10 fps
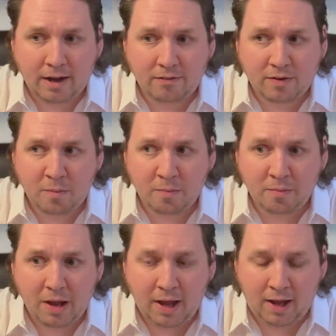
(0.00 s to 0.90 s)

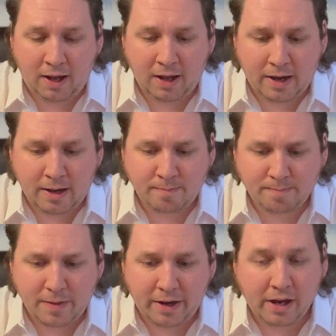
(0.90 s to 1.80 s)
from
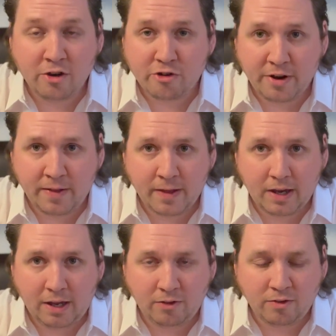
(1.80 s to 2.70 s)
an injury that
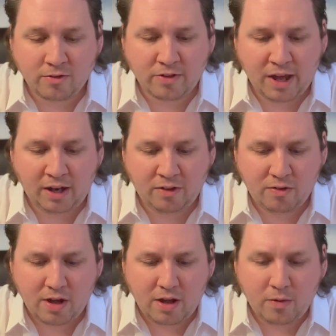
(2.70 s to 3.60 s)
he sustains
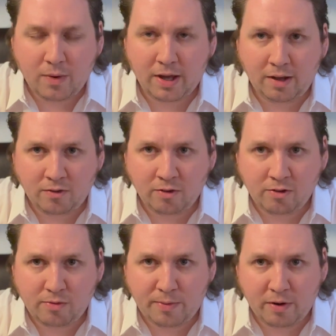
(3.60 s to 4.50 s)
while he's in
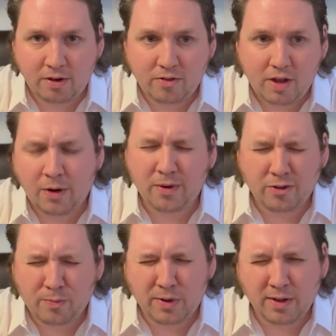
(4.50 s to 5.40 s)
sports. I don't want
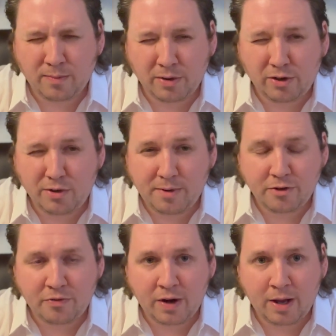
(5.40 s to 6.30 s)
to spoil the book too
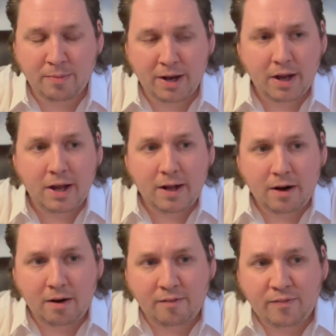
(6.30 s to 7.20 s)
much for you, but
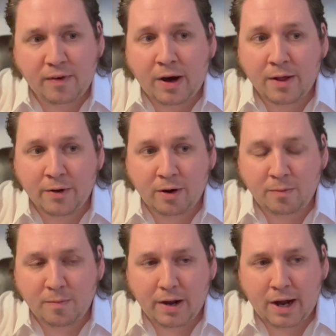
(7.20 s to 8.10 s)
her
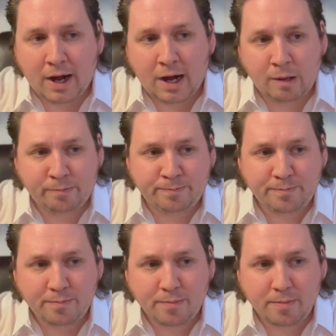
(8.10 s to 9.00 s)
father
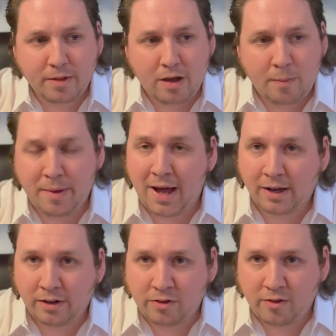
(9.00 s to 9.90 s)

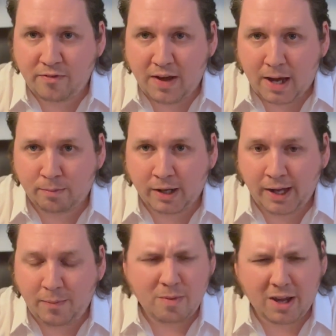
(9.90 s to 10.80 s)
abandons the
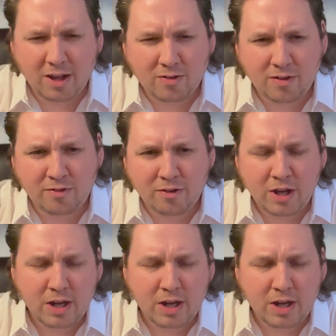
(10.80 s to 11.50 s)
family because of